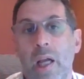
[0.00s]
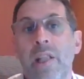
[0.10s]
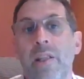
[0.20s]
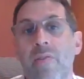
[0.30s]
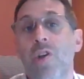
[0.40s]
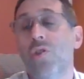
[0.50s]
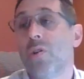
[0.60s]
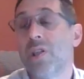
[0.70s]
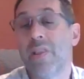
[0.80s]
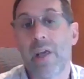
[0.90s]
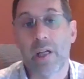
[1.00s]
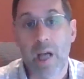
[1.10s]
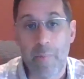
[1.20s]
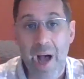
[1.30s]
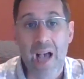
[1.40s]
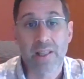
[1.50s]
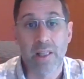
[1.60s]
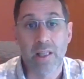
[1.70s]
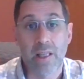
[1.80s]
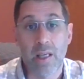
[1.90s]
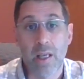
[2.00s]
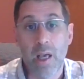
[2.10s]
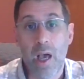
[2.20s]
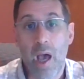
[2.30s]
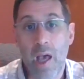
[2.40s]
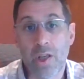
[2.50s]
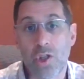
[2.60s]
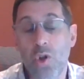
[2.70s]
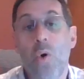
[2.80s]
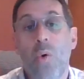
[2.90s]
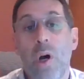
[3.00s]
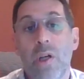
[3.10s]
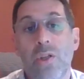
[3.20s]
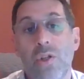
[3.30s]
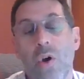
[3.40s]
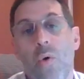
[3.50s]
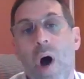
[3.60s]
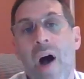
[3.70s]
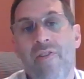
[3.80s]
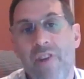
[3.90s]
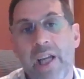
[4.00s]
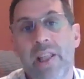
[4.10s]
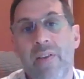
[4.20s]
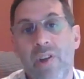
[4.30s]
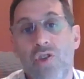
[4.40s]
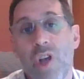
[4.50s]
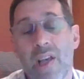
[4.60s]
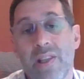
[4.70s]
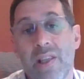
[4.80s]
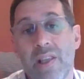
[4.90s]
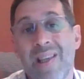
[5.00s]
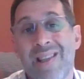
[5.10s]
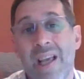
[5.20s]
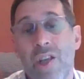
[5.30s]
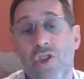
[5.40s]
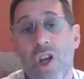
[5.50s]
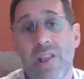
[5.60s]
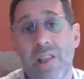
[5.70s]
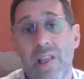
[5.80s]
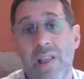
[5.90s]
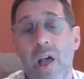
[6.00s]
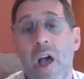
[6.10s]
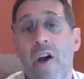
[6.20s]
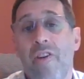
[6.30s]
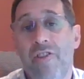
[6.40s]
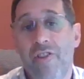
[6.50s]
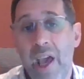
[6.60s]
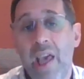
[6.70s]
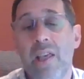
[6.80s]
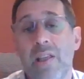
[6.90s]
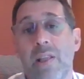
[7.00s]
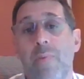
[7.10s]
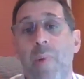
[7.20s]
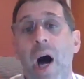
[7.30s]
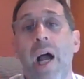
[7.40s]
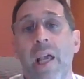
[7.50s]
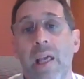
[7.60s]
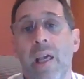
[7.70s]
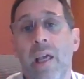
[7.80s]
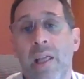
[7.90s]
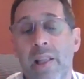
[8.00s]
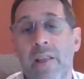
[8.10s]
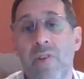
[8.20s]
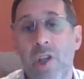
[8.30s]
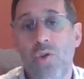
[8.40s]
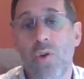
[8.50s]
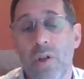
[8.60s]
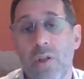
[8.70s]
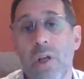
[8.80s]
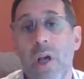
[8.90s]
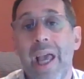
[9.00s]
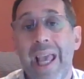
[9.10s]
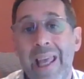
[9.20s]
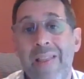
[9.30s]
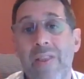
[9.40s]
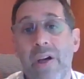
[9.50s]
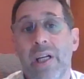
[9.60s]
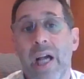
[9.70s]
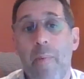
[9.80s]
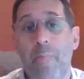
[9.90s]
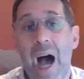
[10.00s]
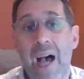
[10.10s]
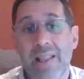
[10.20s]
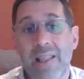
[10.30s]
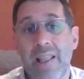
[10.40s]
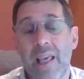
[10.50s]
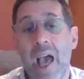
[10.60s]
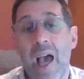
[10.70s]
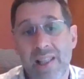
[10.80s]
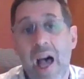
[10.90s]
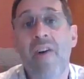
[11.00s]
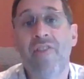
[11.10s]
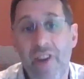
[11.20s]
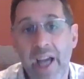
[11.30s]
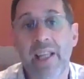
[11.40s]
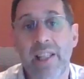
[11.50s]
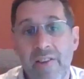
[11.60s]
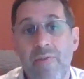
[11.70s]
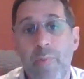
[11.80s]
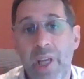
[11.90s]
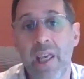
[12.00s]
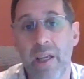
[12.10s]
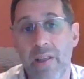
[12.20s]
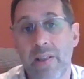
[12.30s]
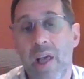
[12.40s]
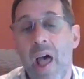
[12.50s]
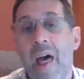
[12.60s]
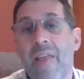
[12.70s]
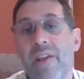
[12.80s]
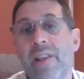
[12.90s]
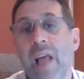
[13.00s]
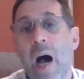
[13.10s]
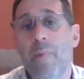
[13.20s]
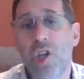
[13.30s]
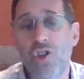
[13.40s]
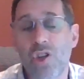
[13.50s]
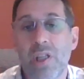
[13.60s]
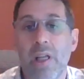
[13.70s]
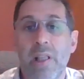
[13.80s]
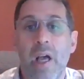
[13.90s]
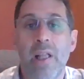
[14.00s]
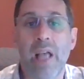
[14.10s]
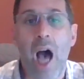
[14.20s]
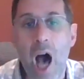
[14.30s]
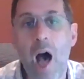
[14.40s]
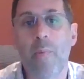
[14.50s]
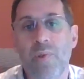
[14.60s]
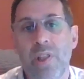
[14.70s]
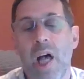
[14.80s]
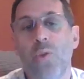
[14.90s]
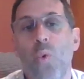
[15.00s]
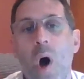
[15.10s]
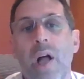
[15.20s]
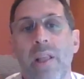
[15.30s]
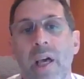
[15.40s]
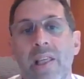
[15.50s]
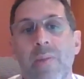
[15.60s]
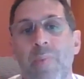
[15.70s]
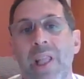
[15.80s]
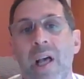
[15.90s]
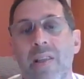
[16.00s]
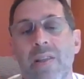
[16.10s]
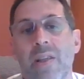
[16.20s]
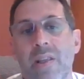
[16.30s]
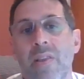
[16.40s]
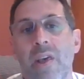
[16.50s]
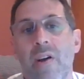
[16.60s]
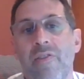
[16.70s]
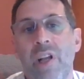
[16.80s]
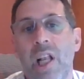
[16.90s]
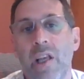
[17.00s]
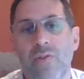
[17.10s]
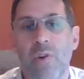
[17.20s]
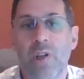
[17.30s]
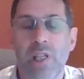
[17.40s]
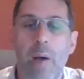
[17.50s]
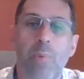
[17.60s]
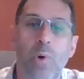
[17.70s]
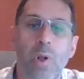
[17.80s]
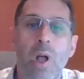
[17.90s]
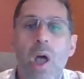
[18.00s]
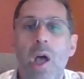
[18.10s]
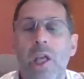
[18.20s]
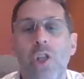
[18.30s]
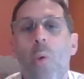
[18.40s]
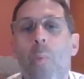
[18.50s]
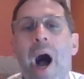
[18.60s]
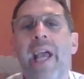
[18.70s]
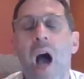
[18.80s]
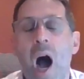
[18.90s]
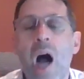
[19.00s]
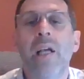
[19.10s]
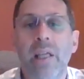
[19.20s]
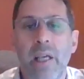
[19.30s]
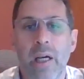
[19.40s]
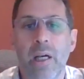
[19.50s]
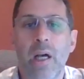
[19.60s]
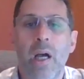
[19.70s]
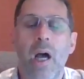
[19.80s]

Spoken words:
individuals in their capacity as knowers. So affective injustice is the injustice faced by individuals in their capacity as affective beings, the damages and harms that one experiences in their feelings. For example, my anger